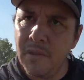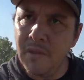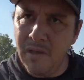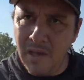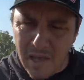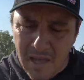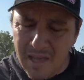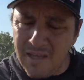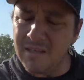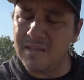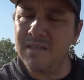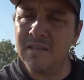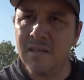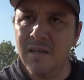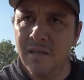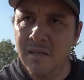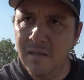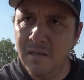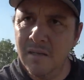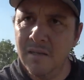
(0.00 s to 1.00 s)
Yes.
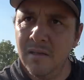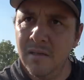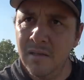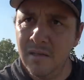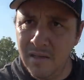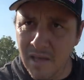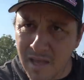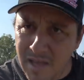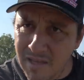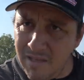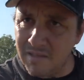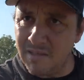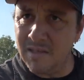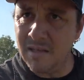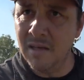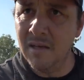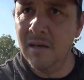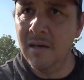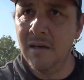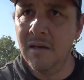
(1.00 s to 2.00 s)
No. It's my
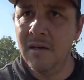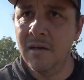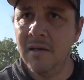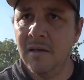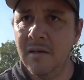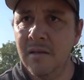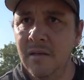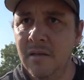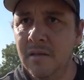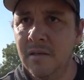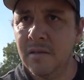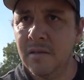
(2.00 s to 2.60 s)
property here, dude.